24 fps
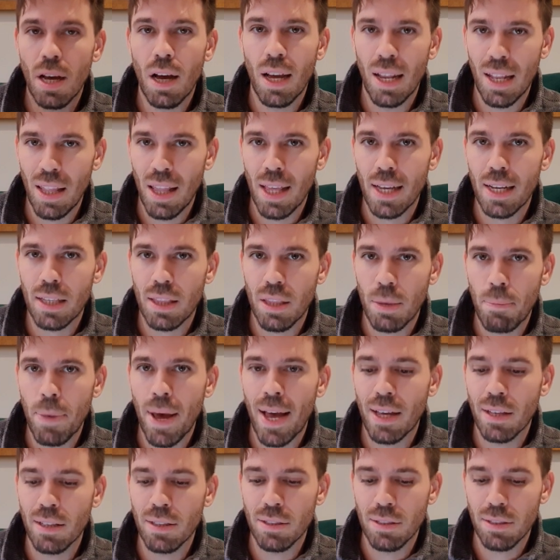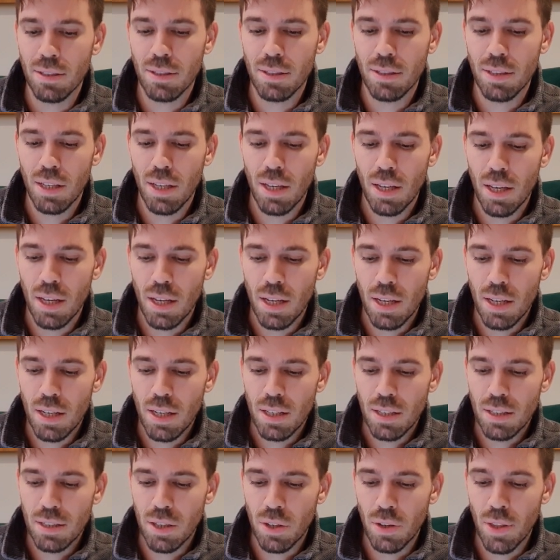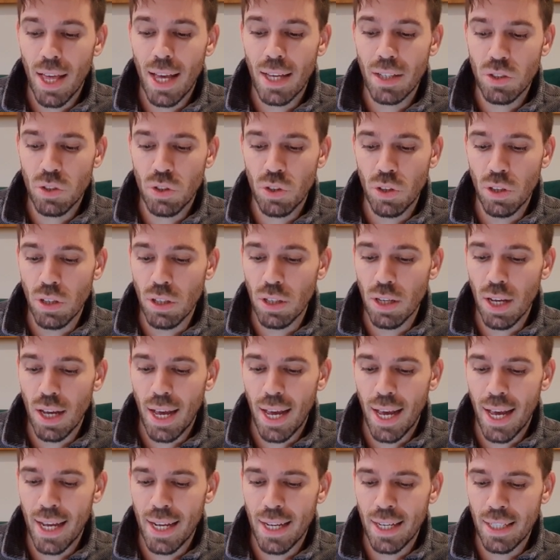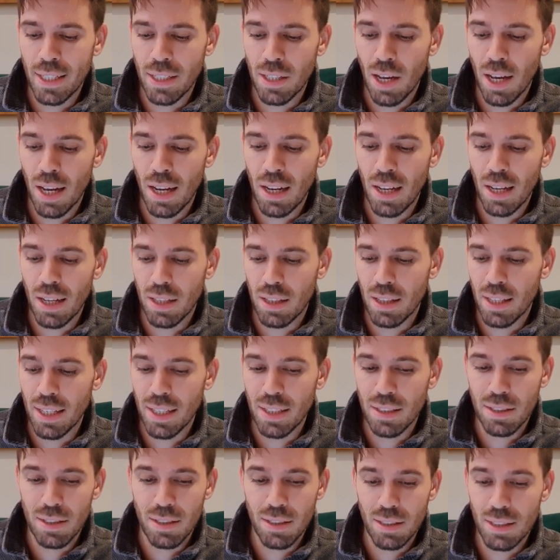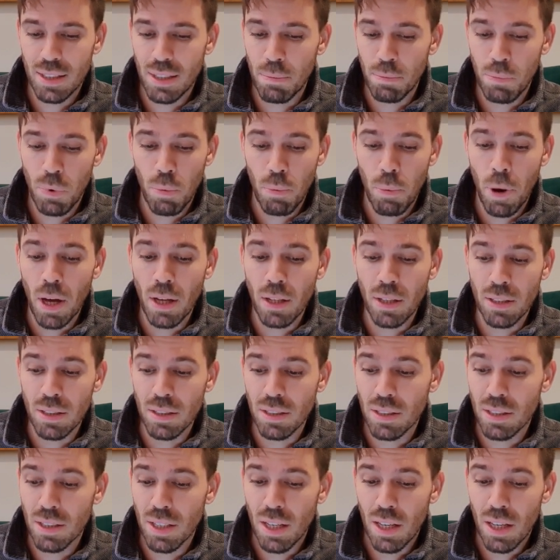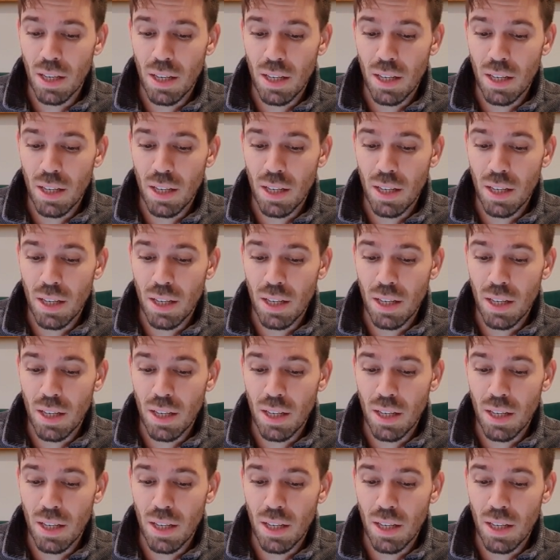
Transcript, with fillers: I like the patterns. So that's good. And I like these simple buttons.